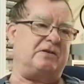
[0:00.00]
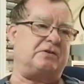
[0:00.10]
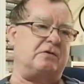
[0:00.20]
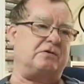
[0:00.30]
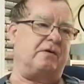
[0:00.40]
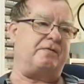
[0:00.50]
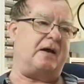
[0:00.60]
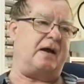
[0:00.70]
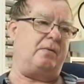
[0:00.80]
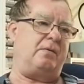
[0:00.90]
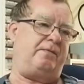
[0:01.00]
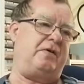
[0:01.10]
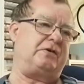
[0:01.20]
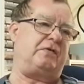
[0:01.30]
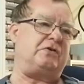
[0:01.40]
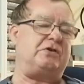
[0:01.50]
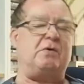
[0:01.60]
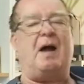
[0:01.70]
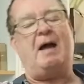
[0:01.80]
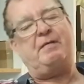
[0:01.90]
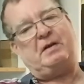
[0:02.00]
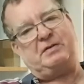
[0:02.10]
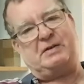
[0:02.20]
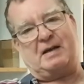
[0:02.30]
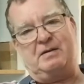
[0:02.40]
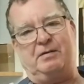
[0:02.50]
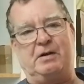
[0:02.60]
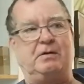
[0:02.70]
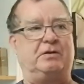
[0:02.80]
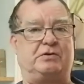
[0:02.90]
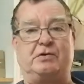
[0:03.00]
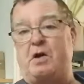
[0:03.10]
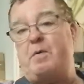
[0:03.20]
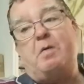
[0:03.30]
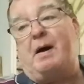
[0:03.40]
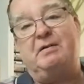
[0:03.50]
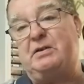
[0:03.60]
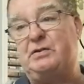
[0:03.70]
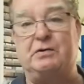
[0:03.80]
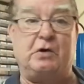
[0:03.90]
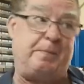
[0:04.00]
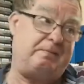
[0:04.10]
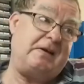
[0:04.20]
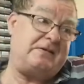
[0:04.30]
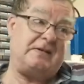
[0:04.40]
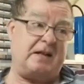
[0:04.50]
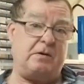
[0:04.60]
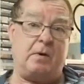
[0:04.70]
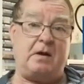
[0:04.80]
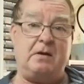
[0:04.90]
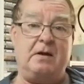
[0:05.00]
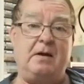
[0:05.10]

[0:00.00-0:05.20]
disco stuff now. Firstly, it's too heavy. Secondly, there's no mobile discos operating anyway.